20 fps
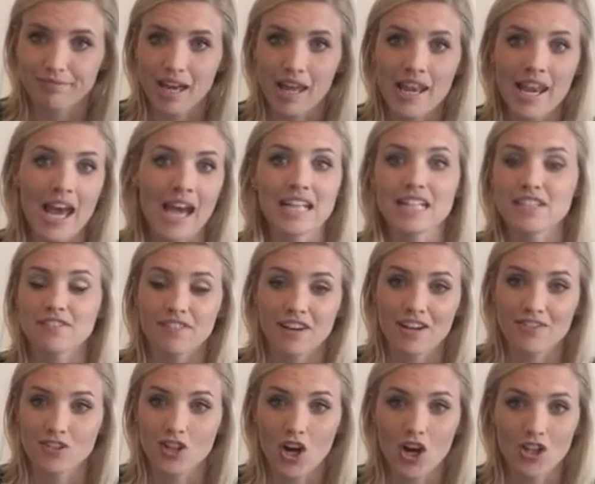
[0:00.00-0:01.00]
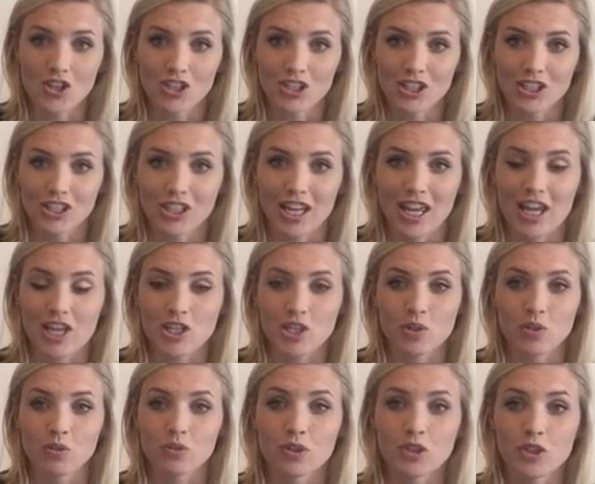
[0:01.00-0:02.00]
a $95
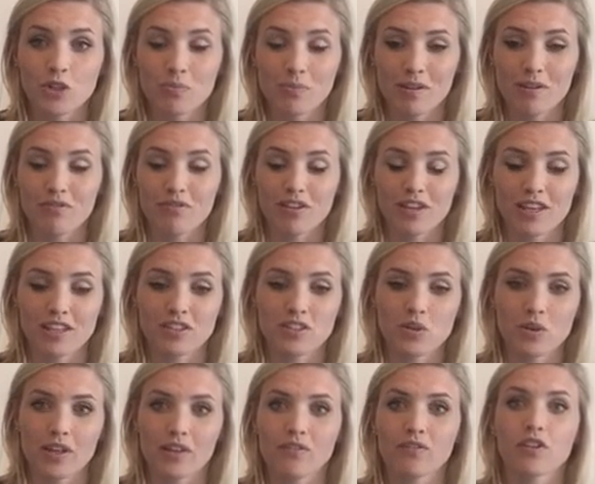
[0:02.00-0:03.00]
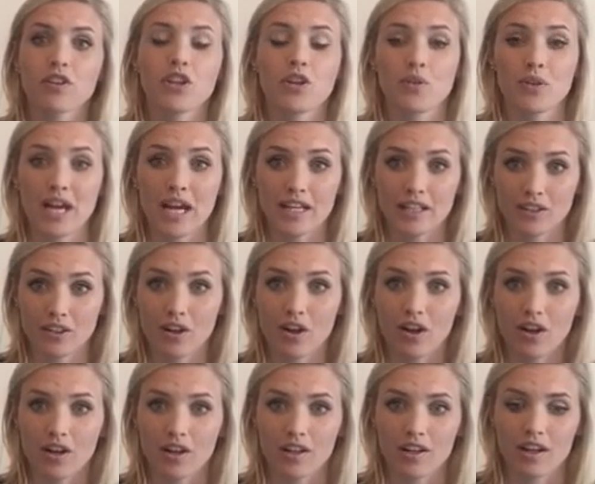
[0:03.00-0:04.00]
annual renewal fee. So like for the United
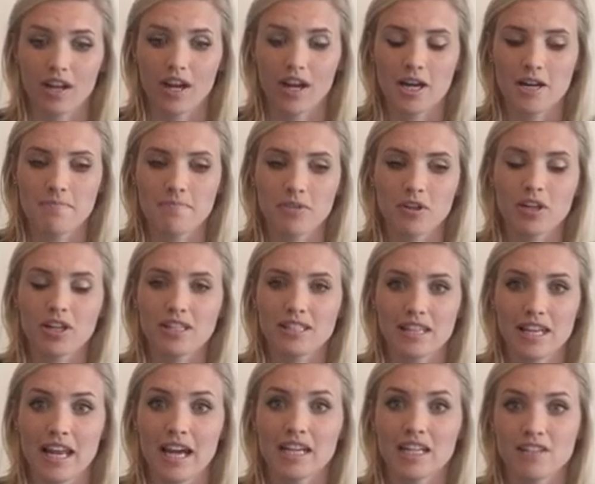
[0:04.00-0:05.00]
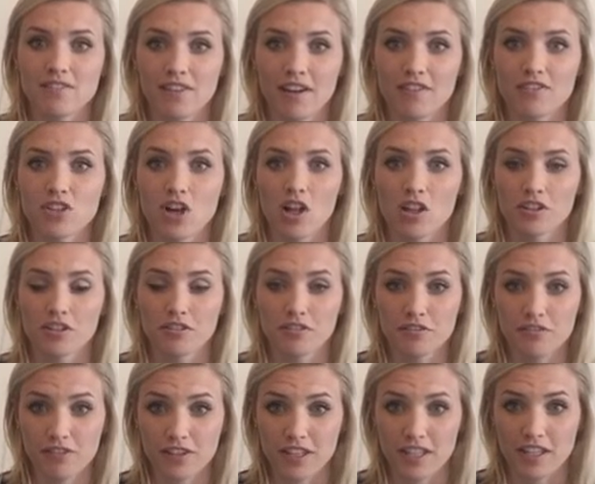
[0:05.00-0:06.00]
card, there is a $95
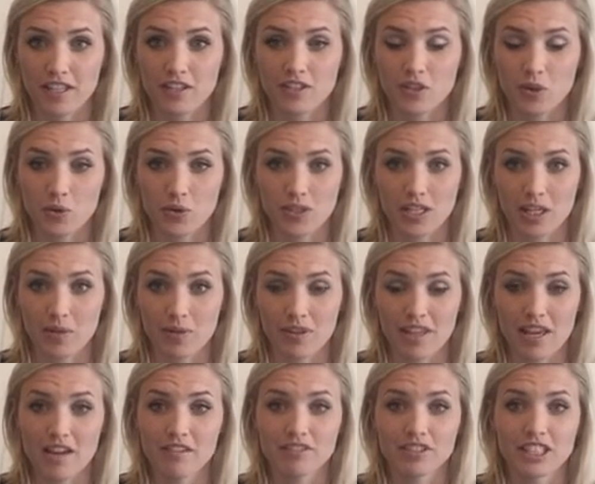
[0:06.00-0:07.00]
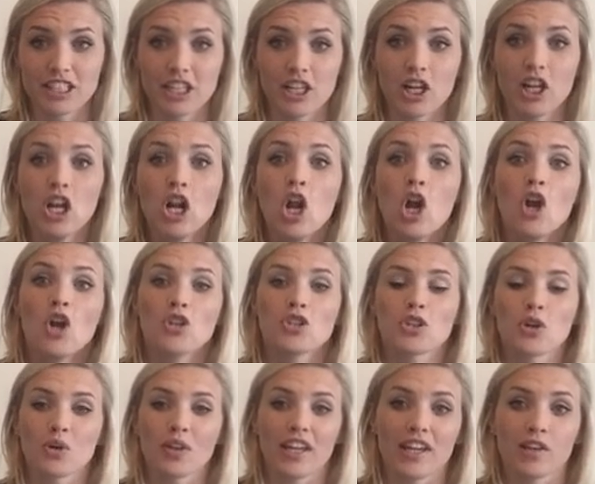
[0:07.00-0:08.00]
fee associated with it every year.
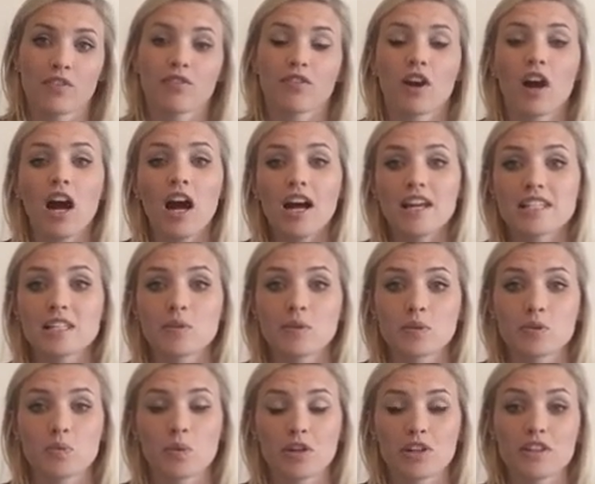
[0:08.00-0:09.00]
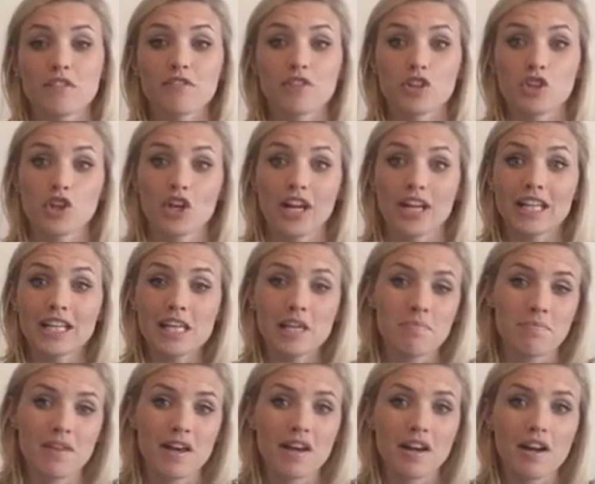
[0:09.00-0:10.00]
So like for us, it was worth it for Trey to
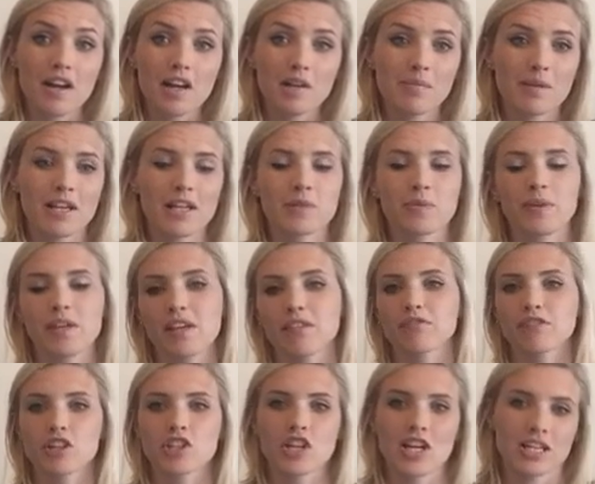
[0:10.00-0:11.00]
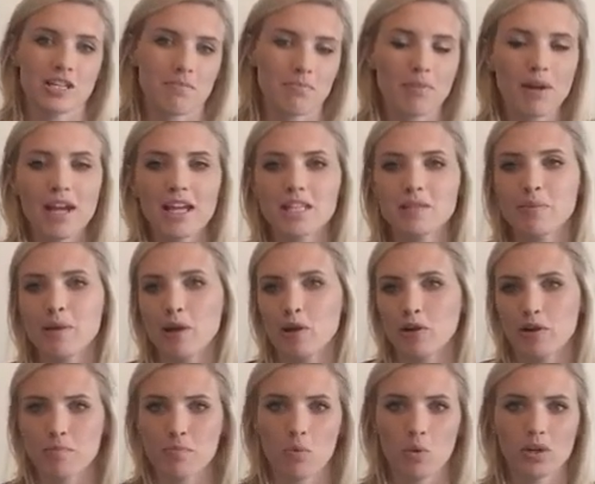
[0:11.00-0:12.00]
keep that card because we get free checked-in breaks,
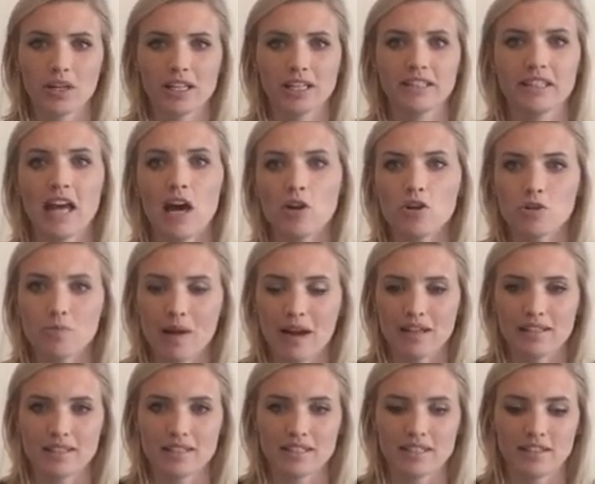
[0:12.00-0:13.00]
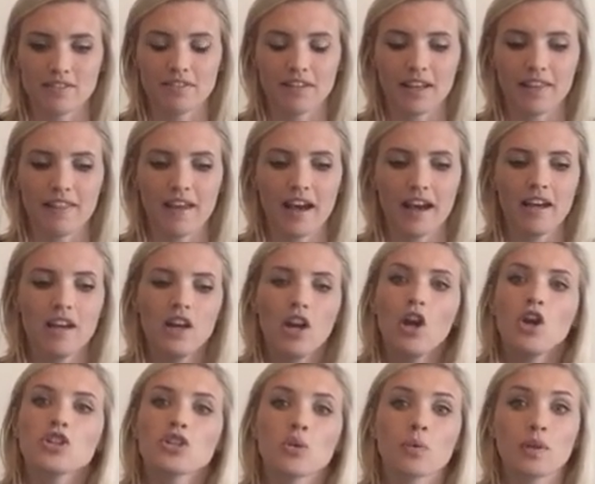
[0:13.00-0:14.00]
priority boarding, lounge passes, stuff like that.
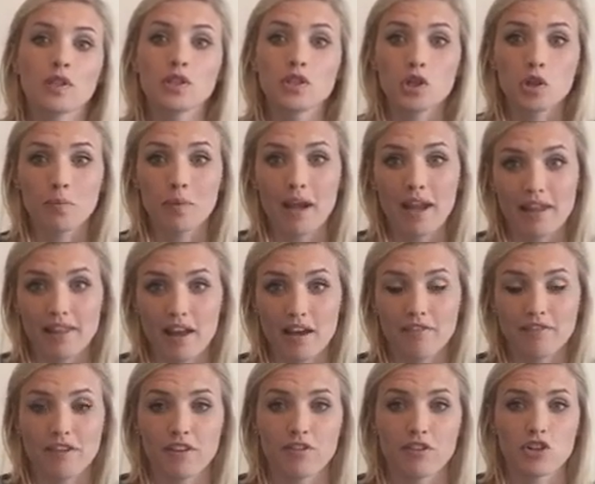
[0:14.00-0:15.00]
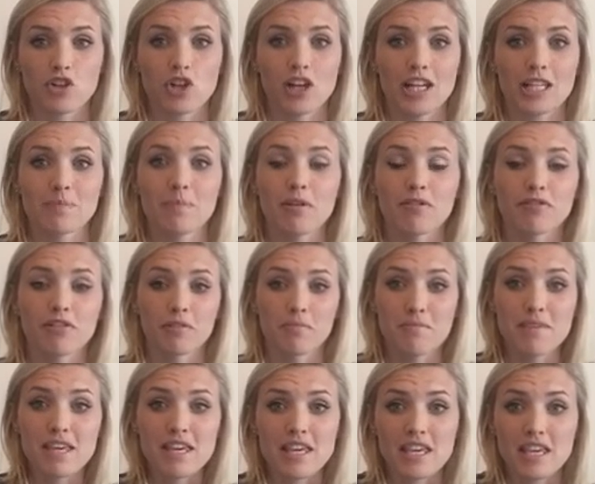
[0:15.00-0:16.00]
So we do pay that fee for Trey's. But for
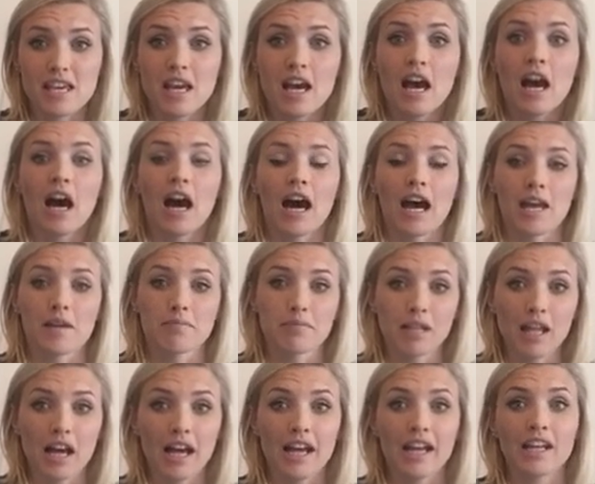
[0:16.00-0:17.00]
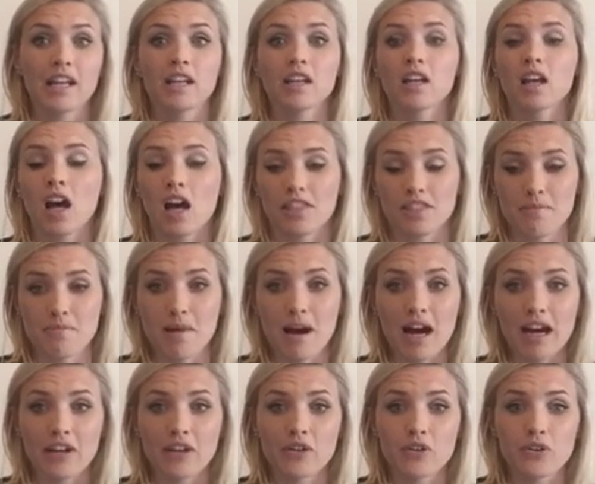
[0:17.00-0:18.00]
me, I applied, got the
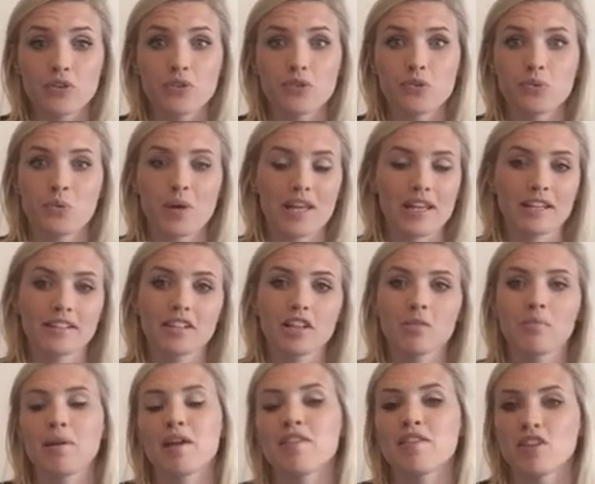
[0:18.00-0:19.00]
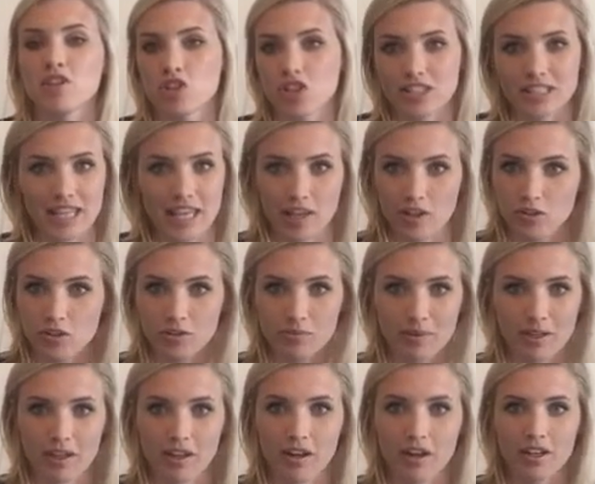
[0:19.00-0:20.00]
miles, waited a little bit, then just canceled
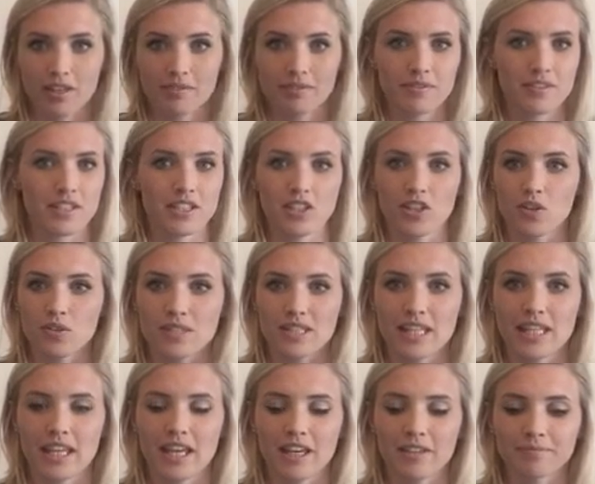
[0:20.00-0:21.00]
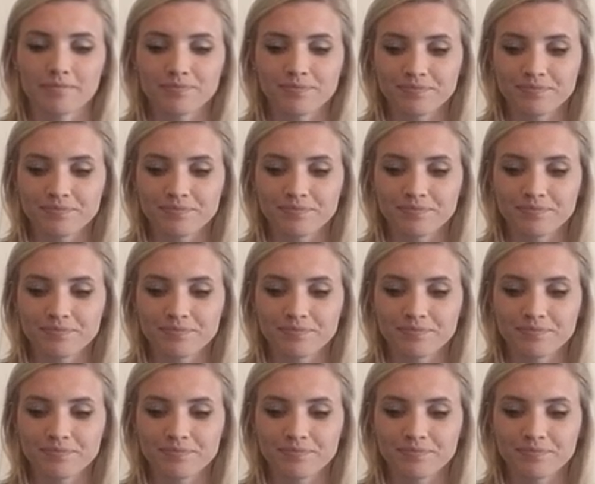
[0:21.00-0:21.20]
my card, didn't use it again.